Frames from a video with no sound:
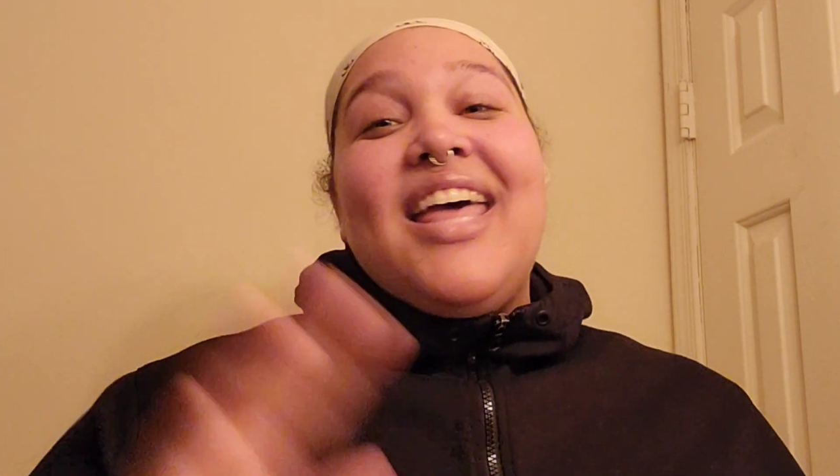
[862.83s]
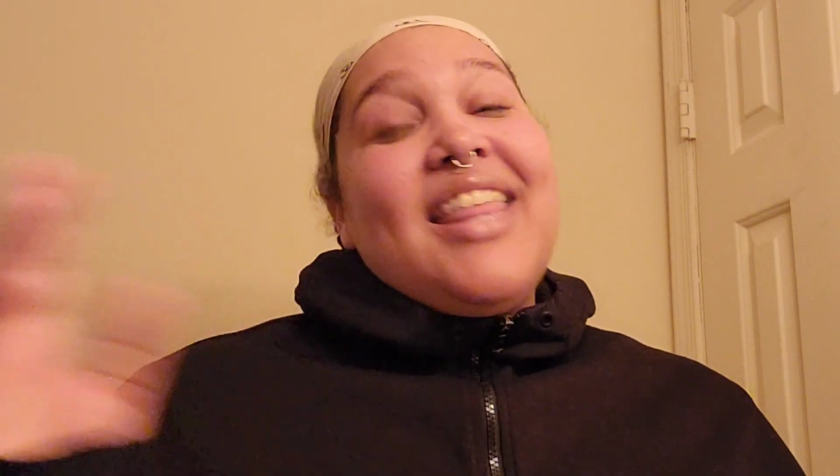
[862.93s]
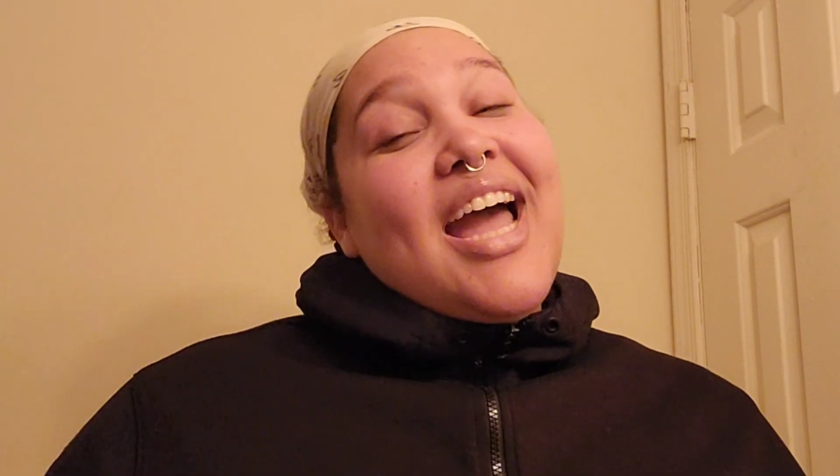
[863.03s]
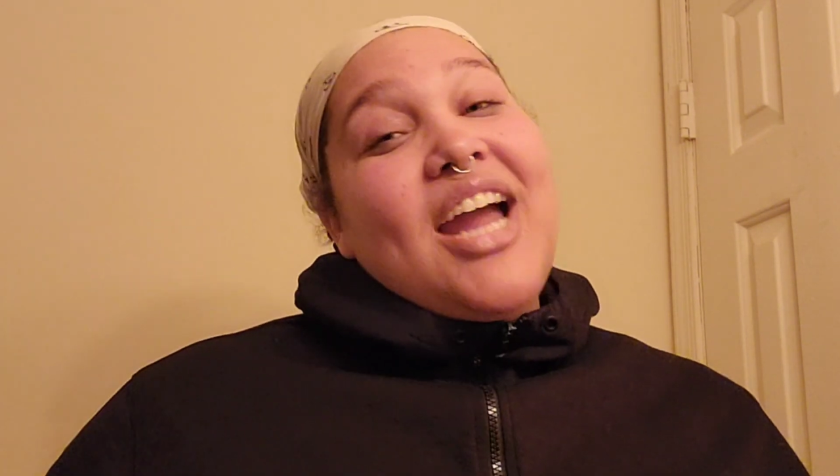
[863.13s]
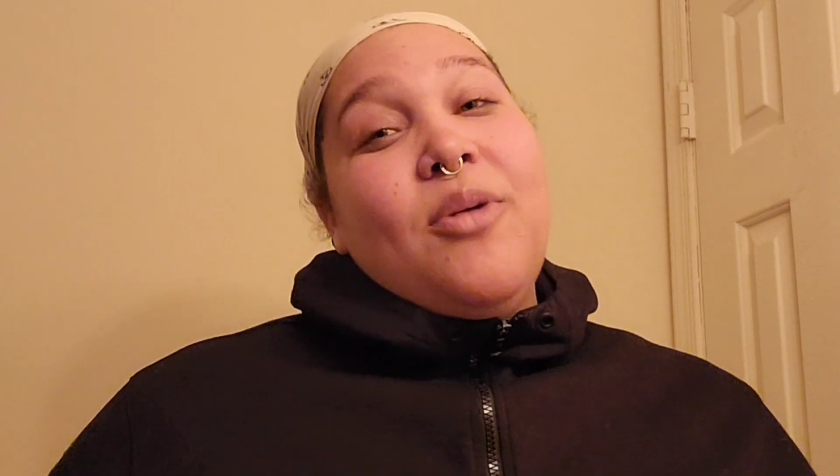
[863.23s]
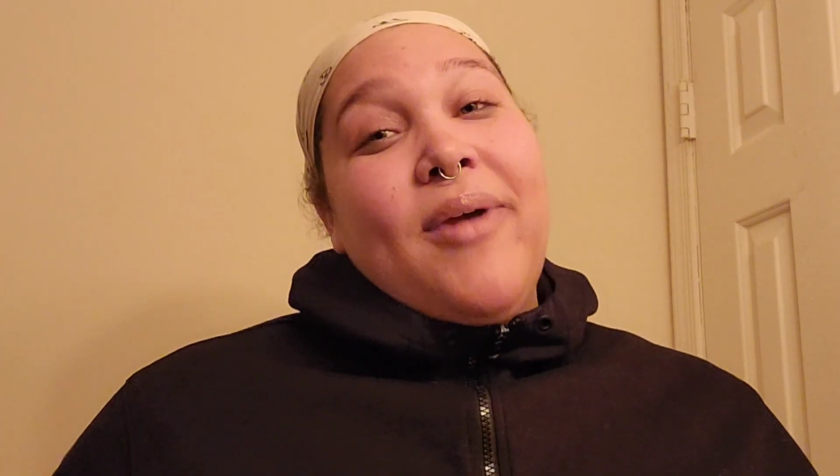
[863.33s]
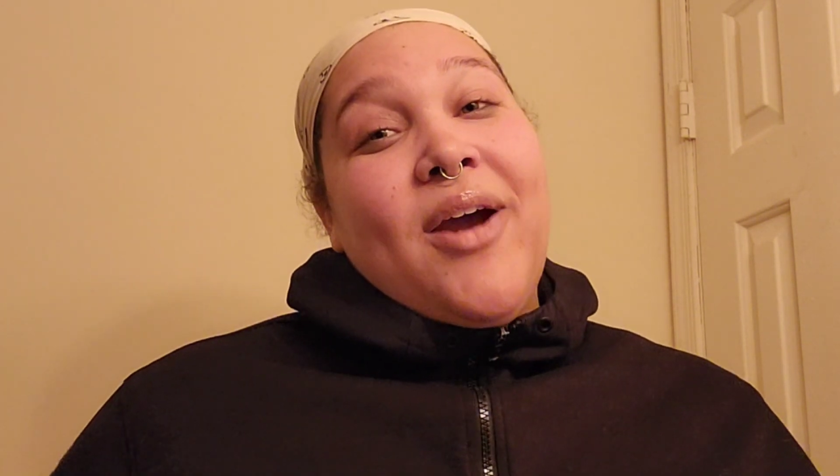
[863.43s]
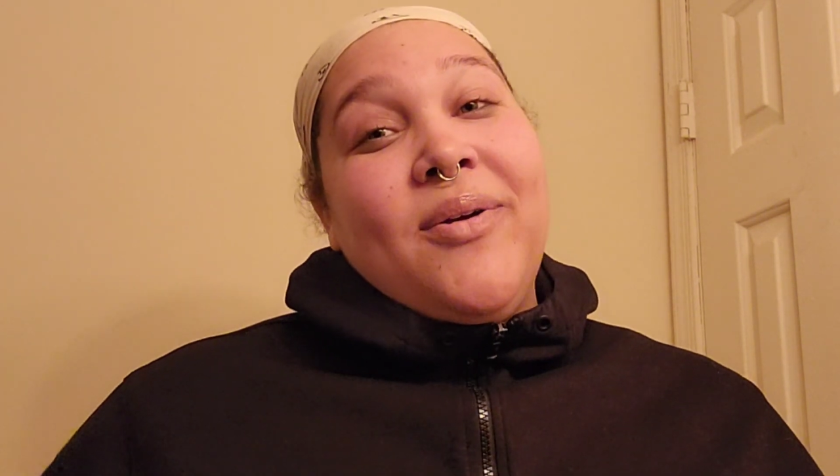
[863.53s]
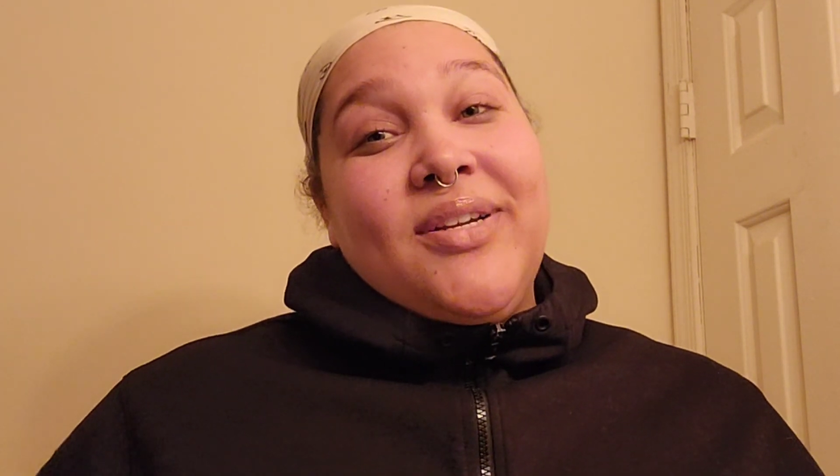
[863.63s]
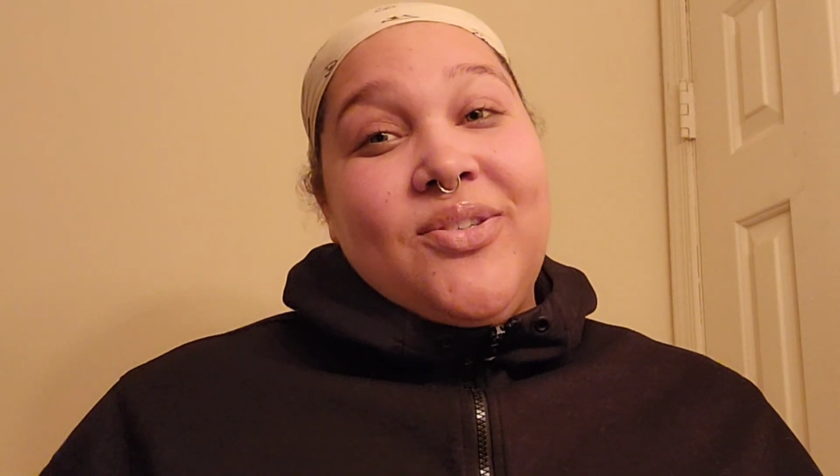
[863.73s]
the higher
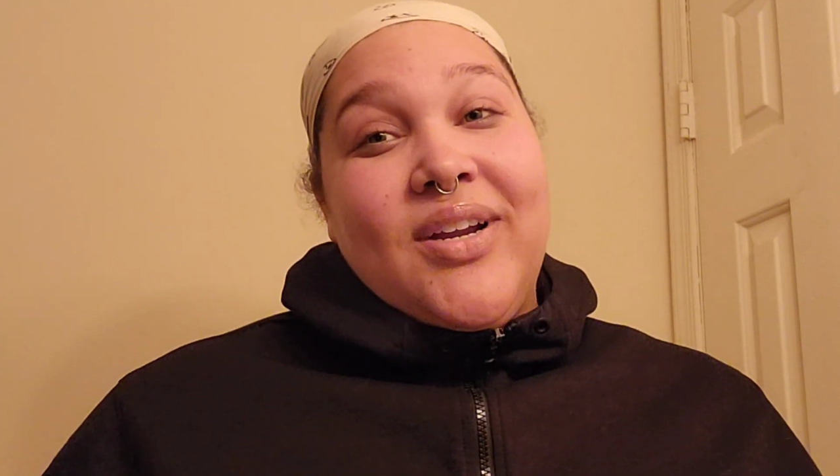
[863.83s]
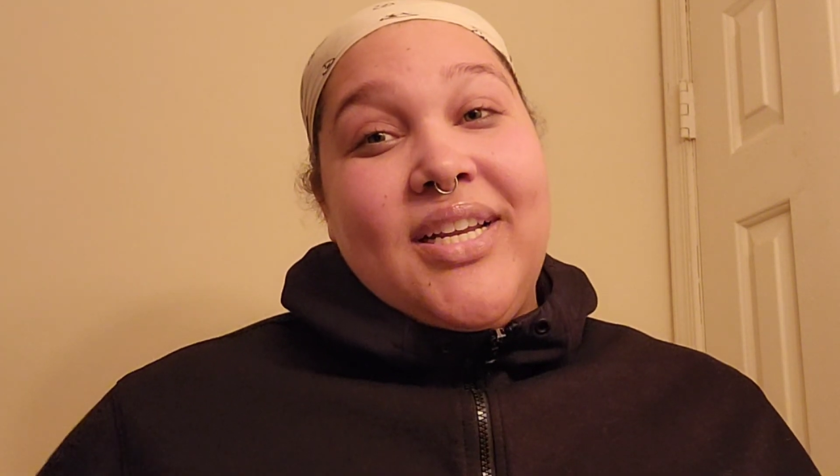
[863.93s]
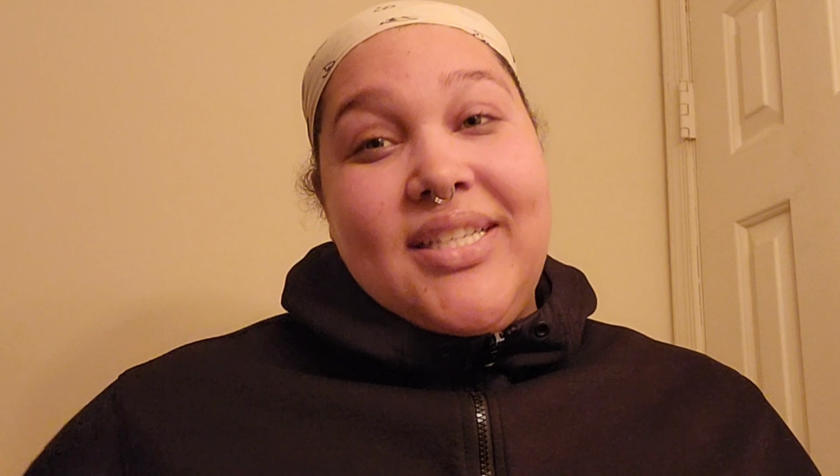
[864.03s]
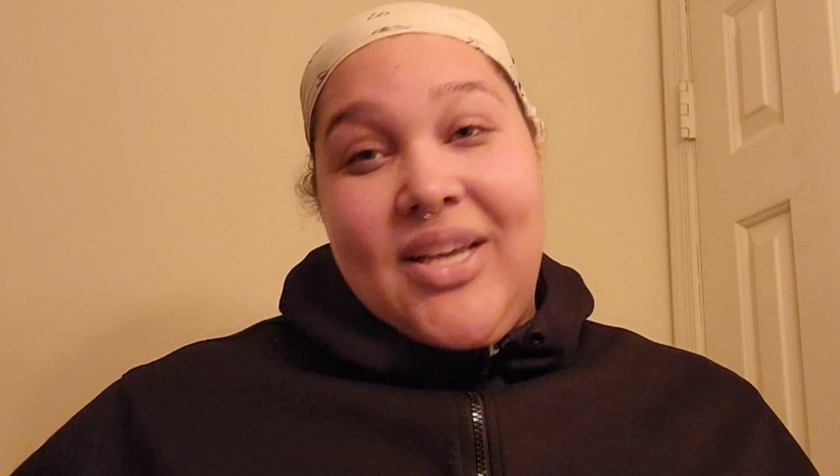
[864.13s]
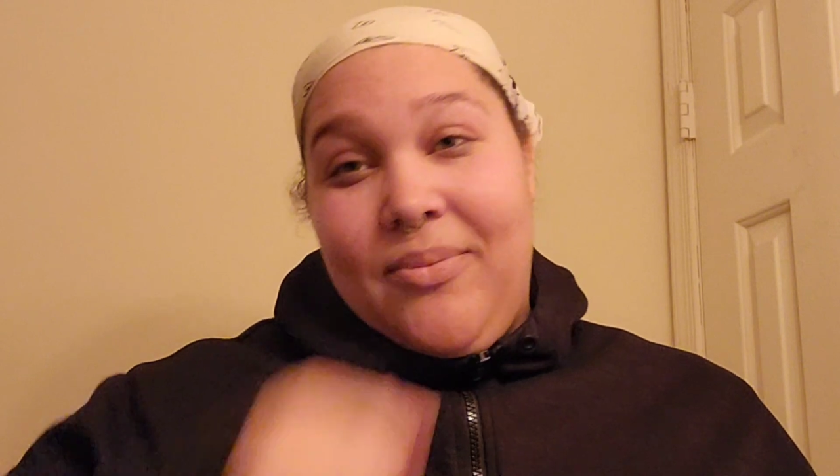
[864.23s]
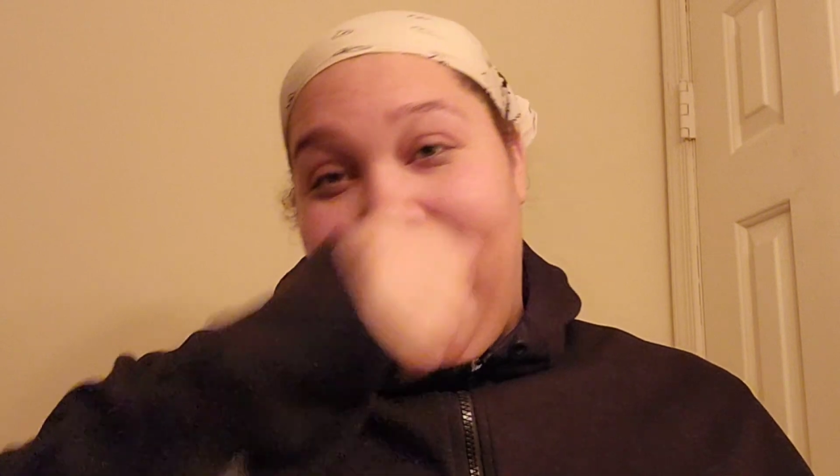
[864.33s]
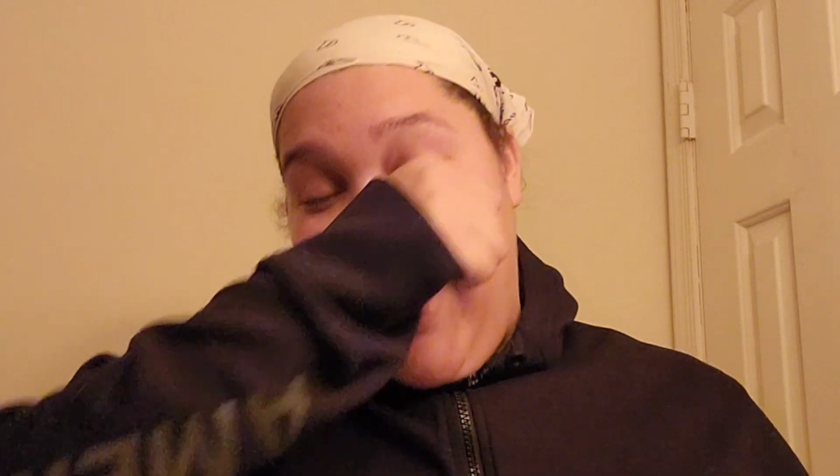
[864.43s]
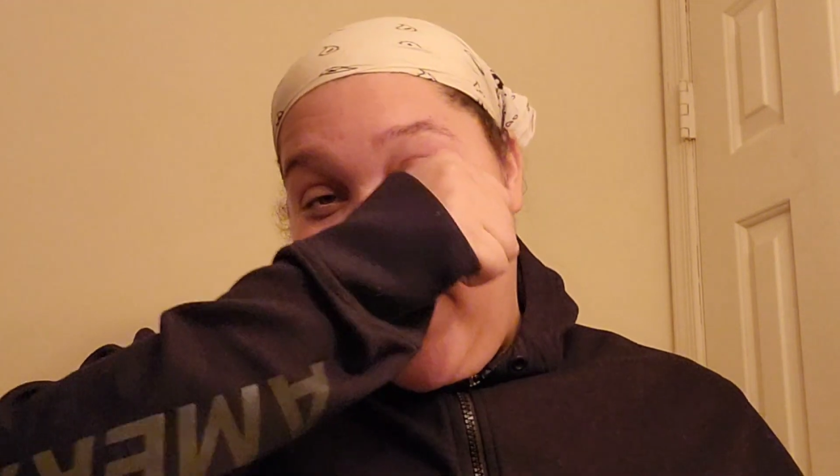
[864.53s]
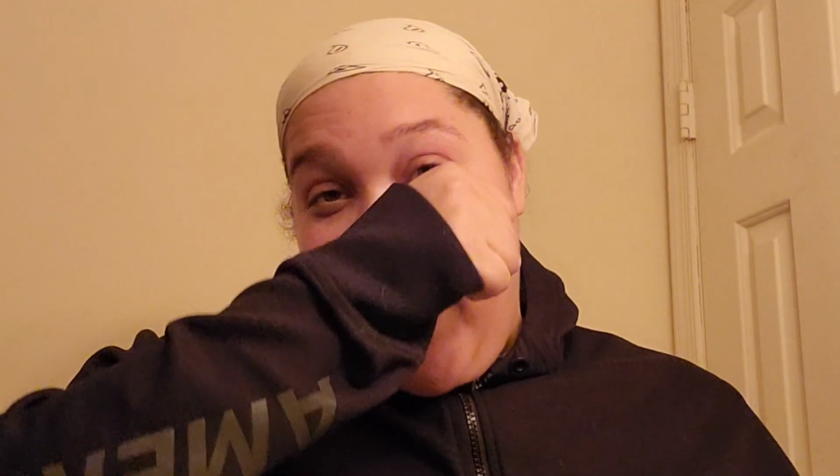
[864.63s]
power is trying to tell me, hey,